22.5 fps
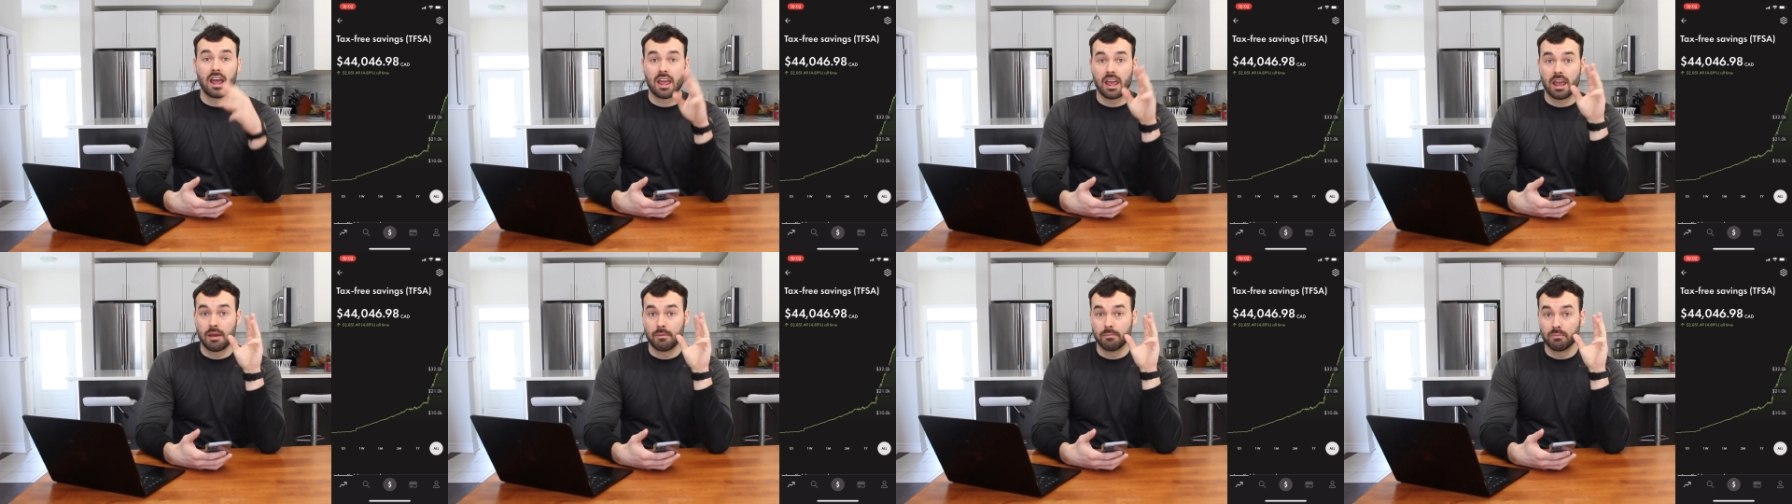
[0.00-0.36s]

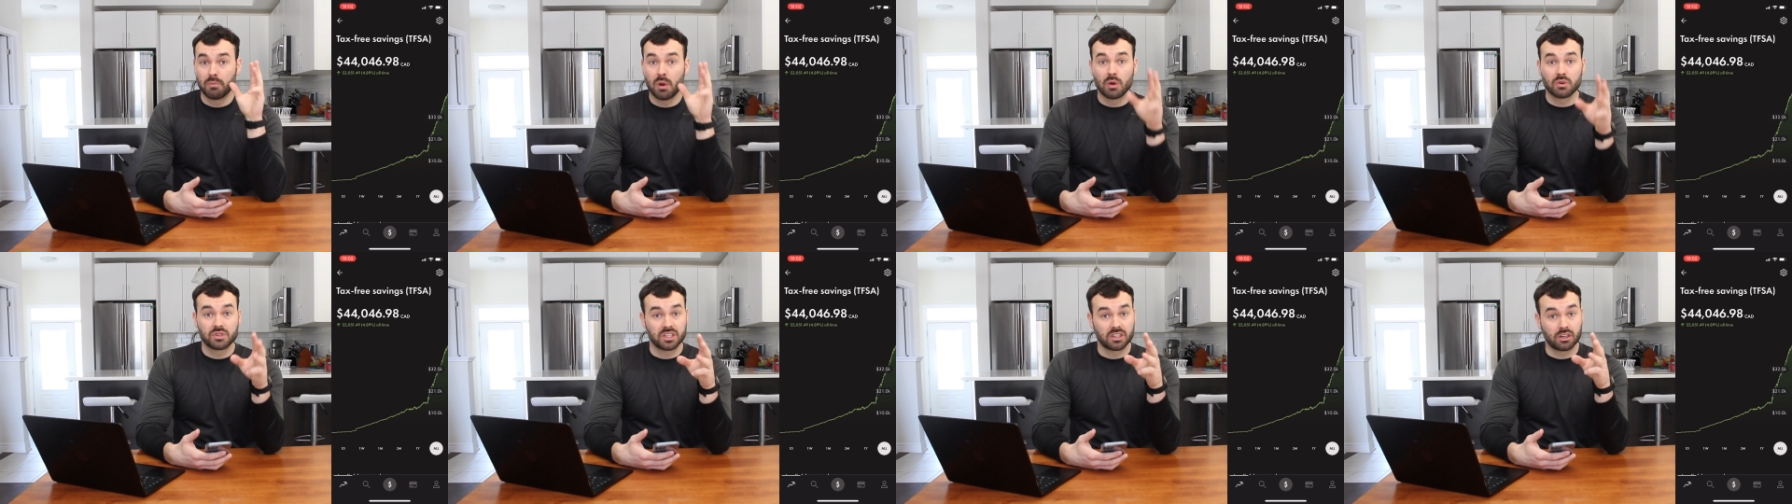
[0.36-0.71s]
am
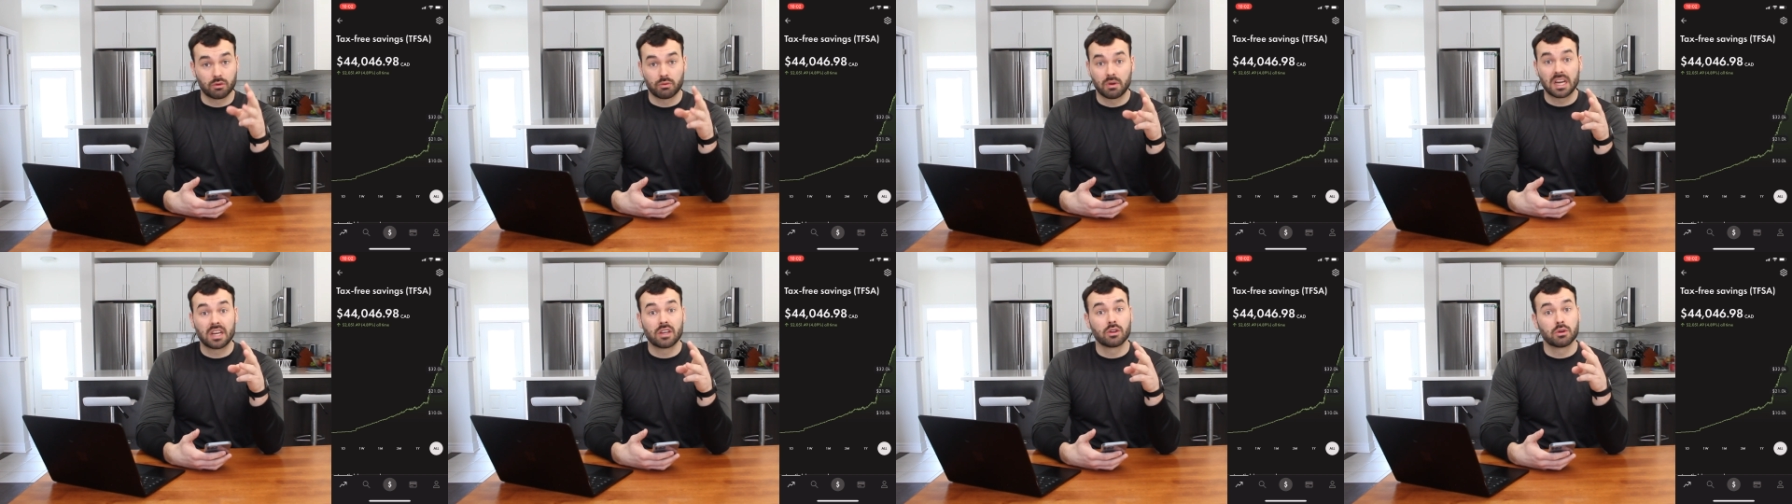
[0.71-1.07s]
posting on a
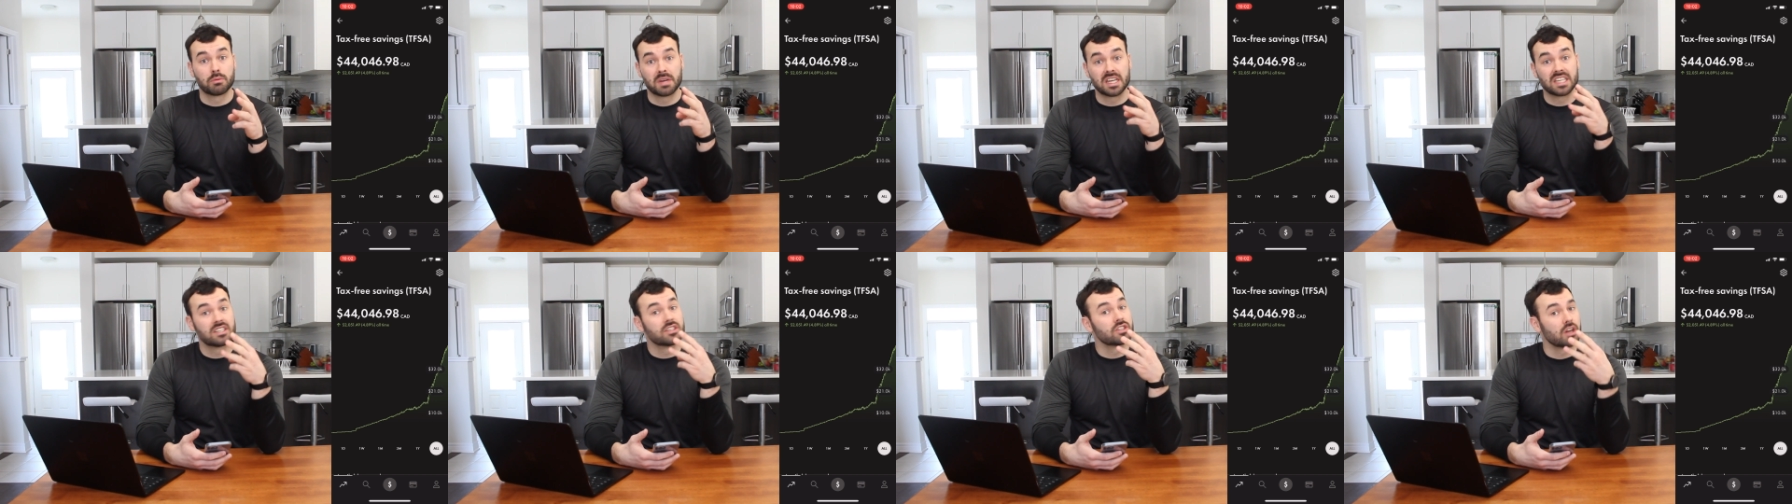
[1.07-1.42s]
regular
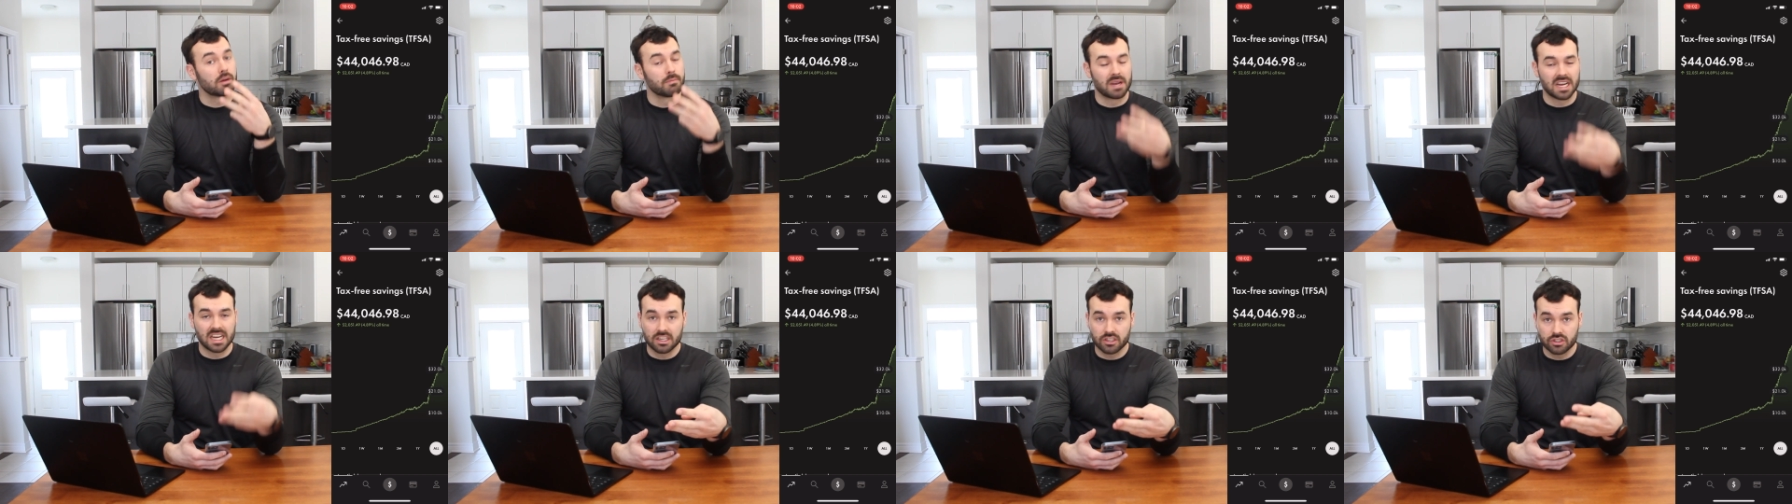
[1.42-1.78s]
basis on
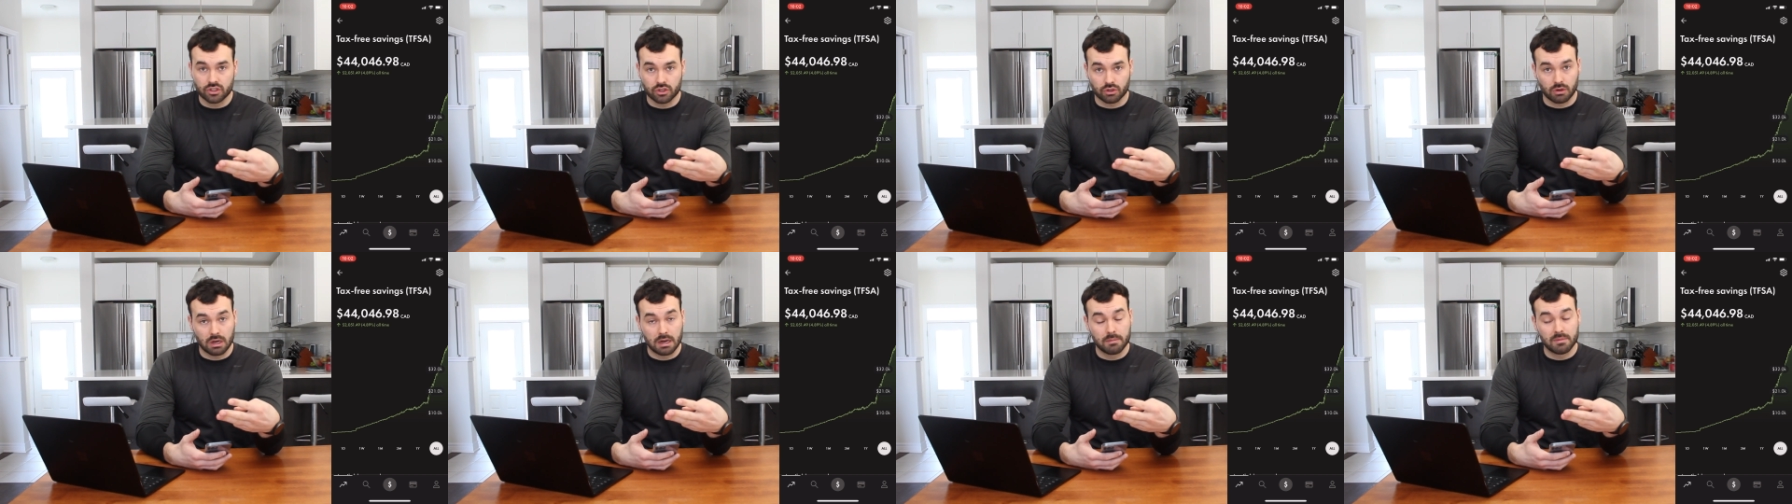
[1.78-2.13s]
my
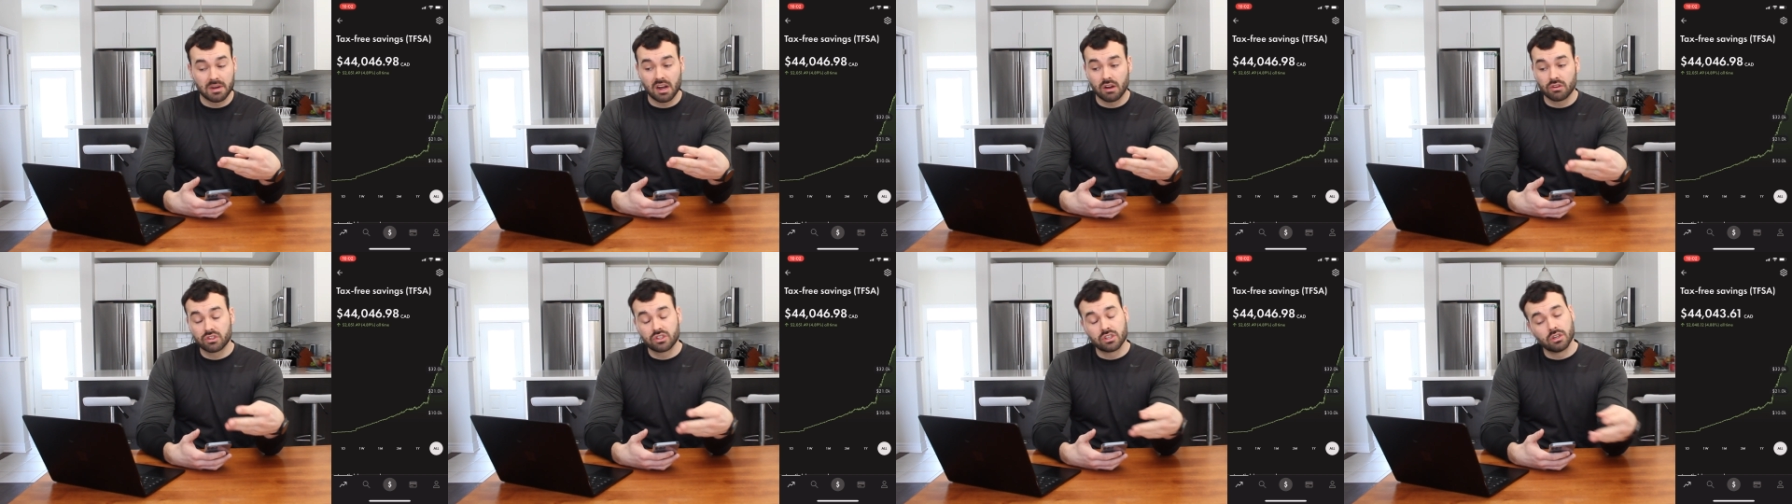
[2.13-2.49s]
Instagram
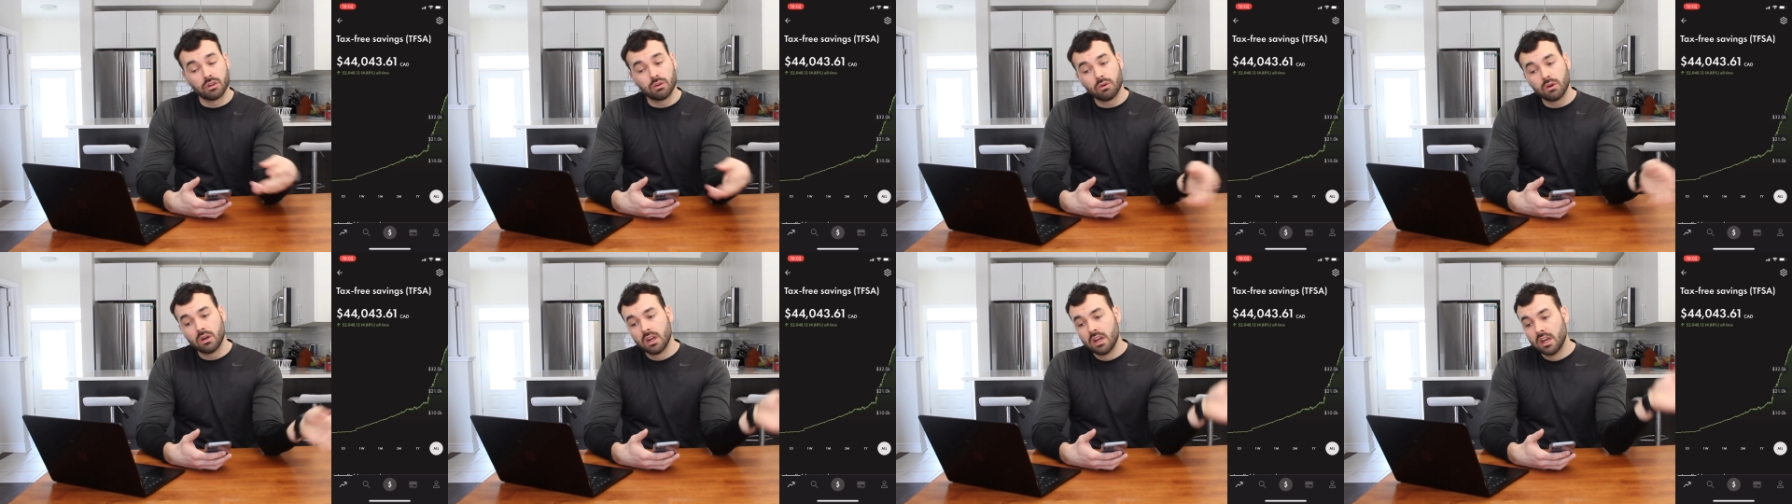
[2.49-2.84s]
now
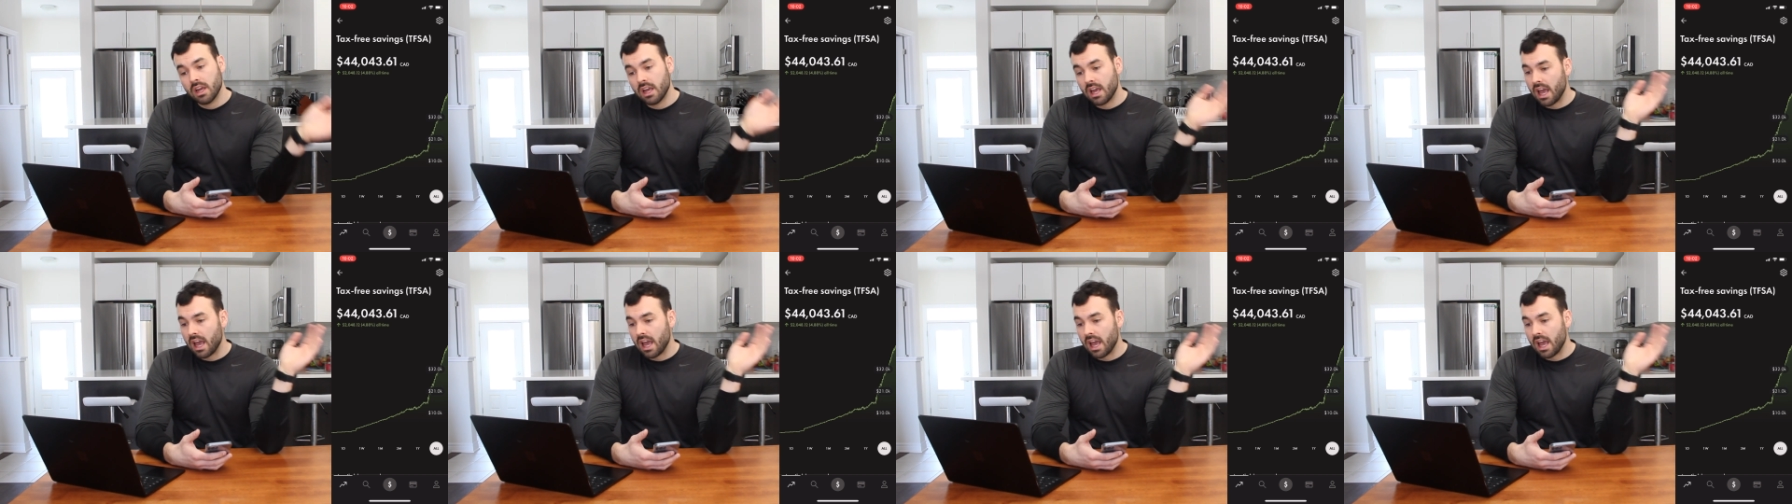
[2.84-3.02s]
too.